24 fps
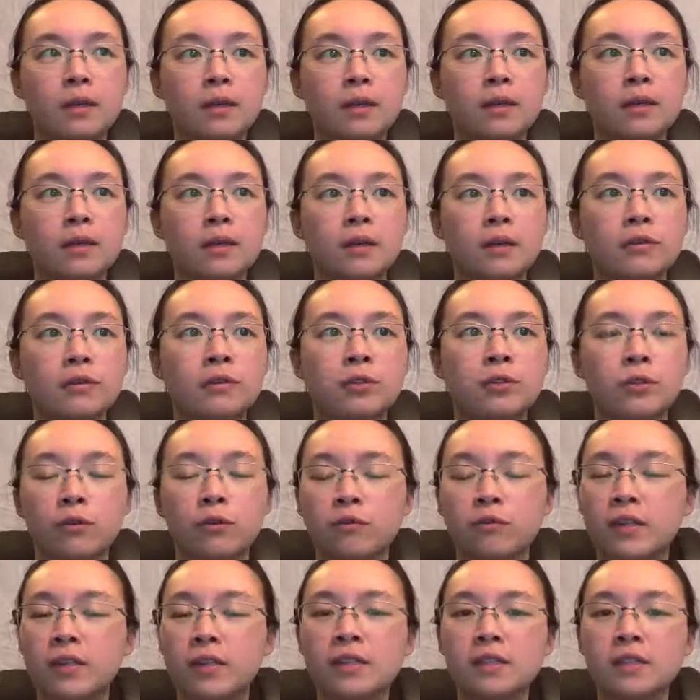
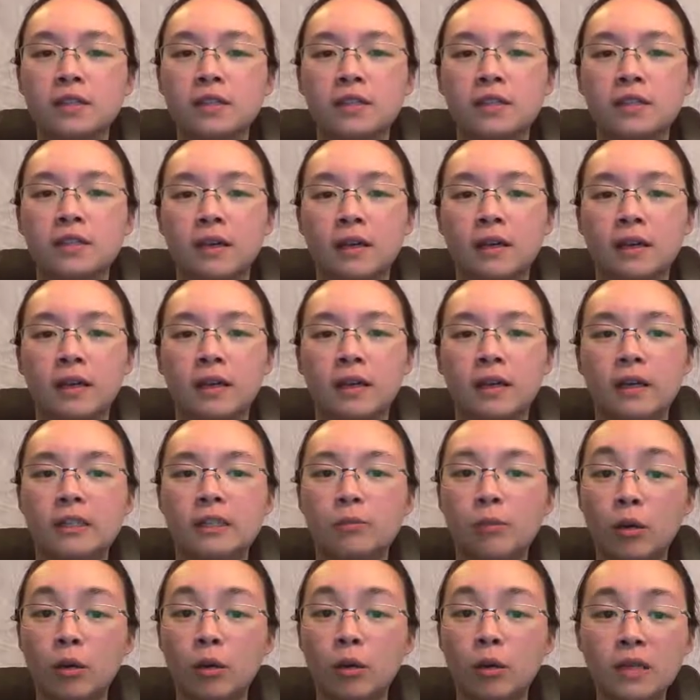surface
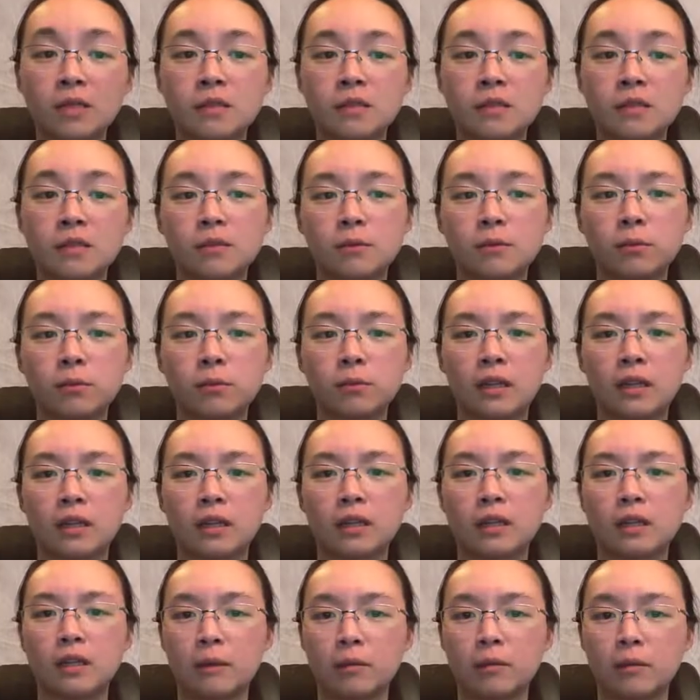experiments with
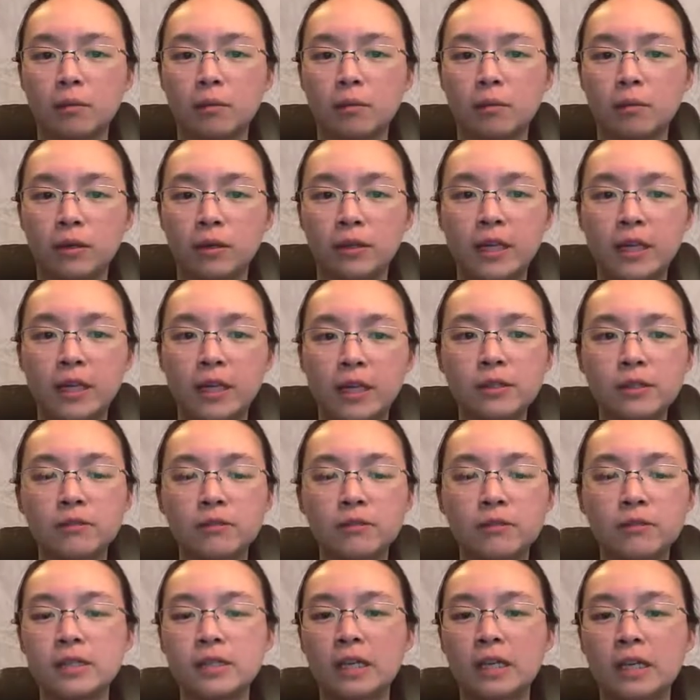lipid monolayers, for
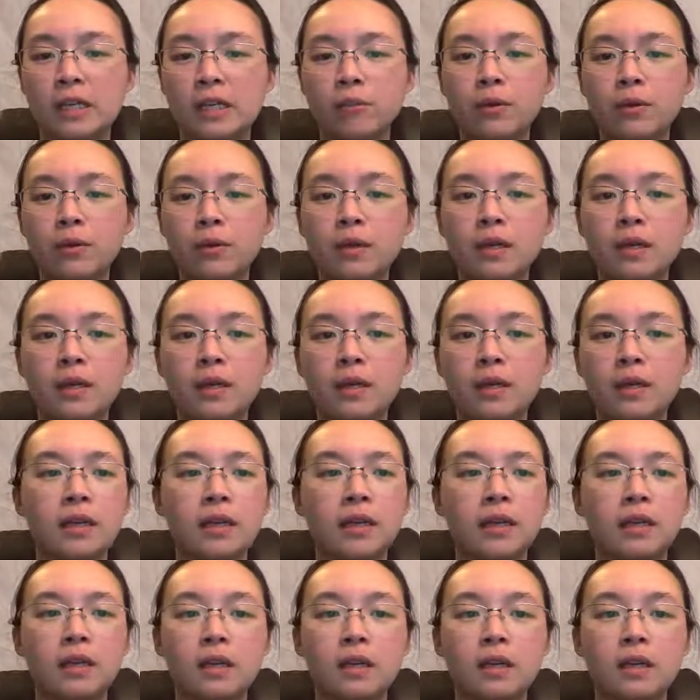example,
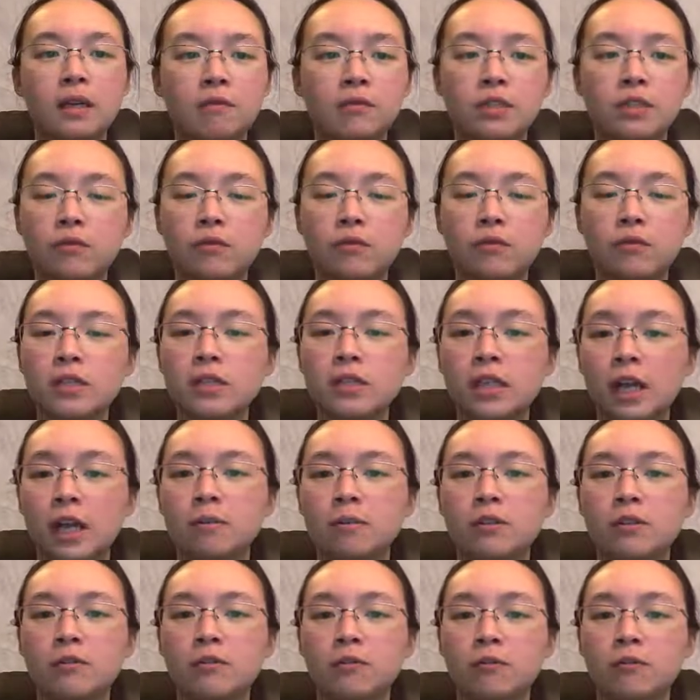if different types
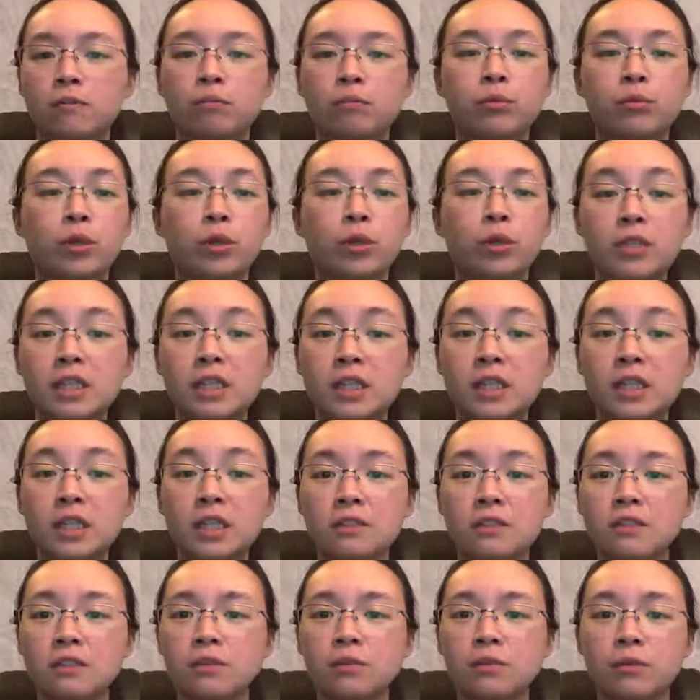of
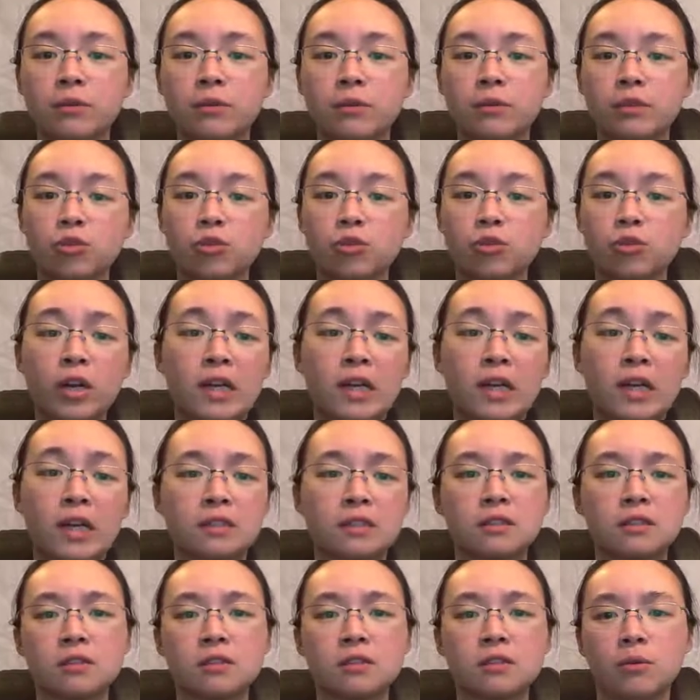proteins or
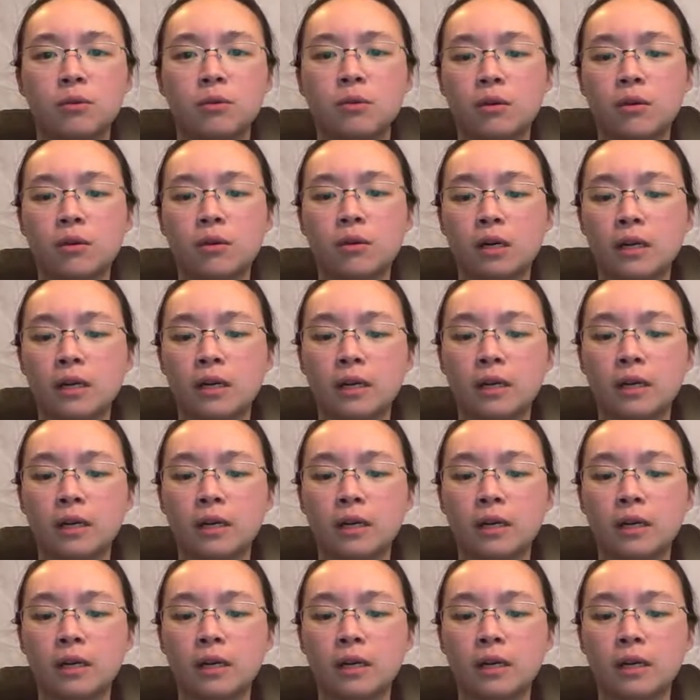drugs or